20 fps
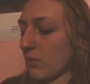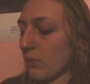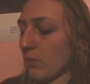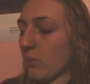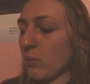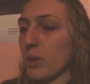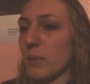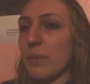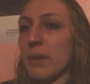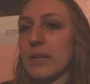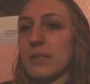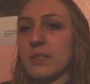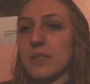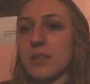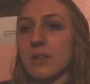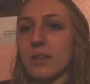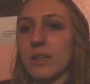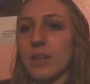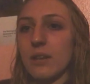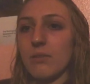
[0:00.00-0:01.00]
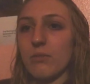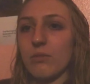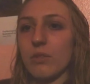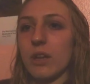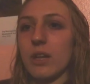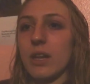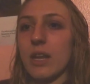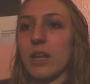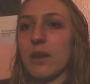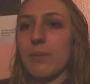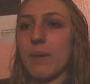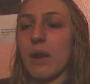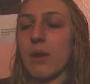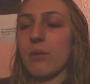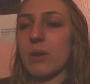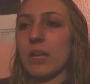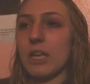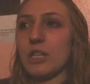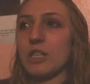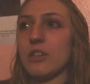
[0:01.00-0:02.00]
We're basically reading
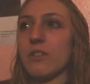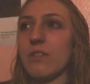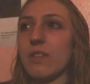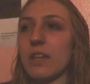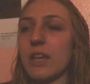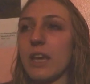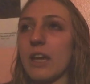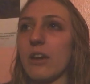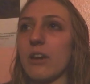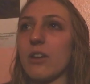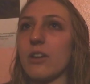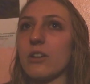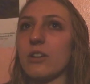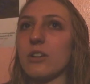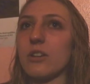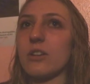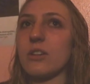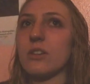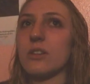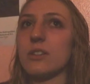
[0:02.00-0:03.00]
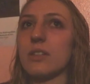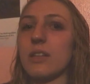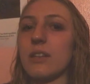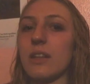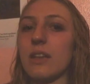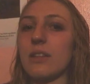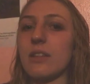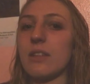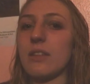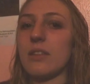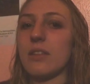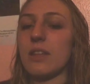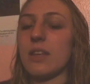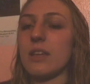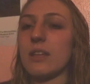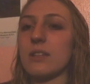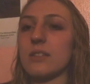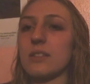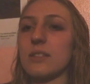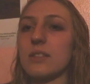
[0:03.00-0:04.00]
about each of the characters and like the
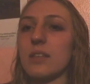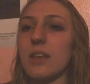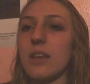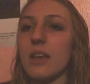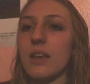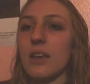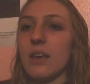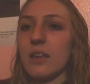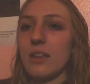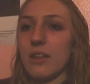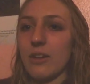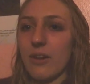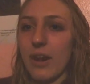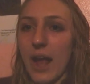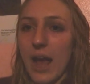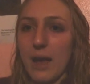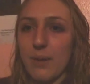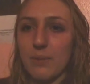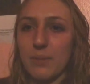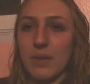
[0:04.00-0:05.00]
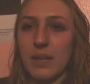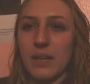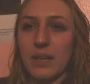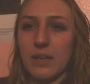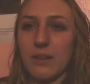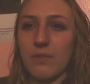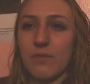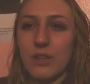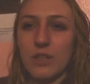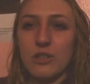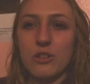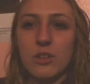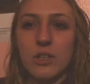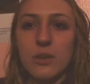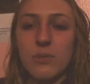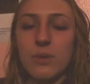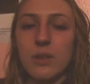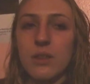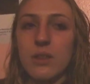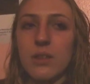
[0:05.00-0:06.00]
things that are happening
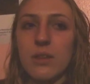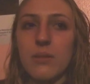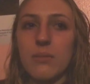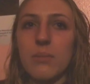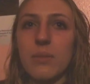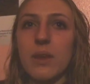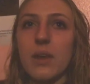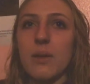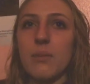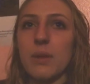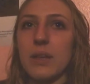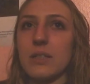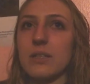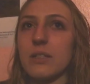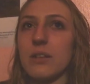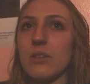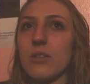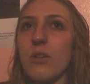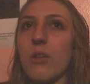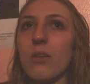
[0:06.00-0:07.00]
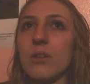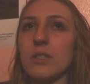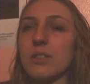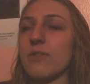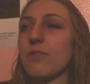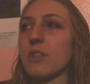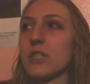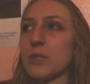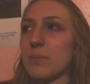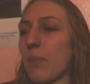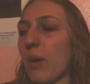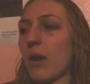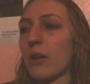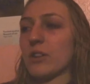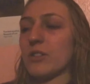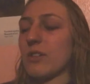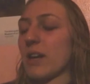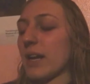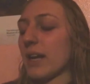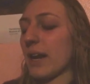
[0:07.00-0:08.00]
individually with them, because they're in all different
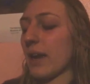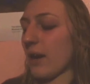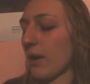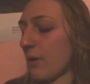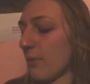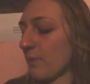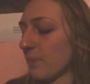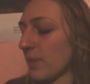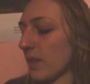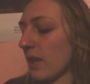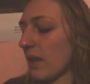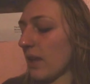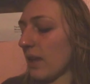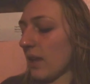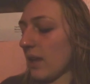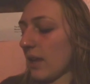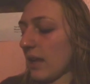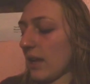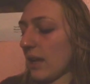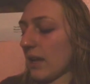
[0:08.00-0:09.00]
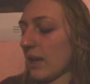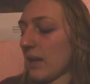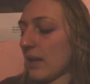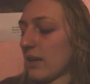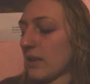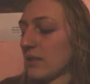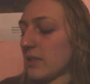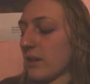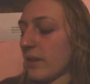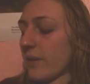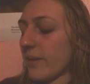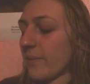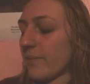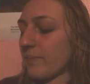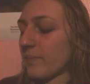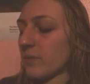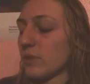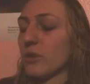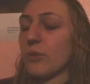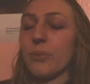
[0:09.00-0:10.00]
spots right now. And
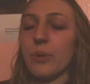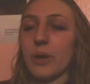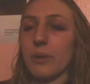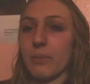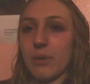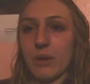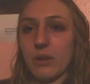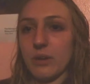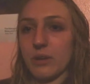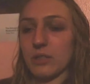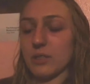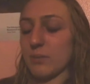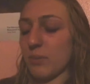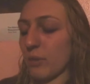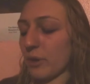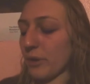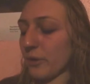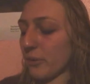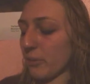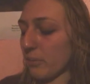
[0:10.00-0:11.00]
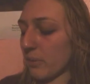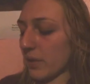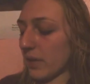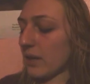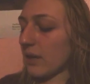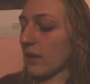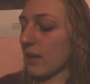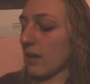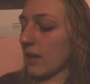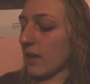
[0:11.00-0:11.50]
don't worry, I'm not going to spoil, but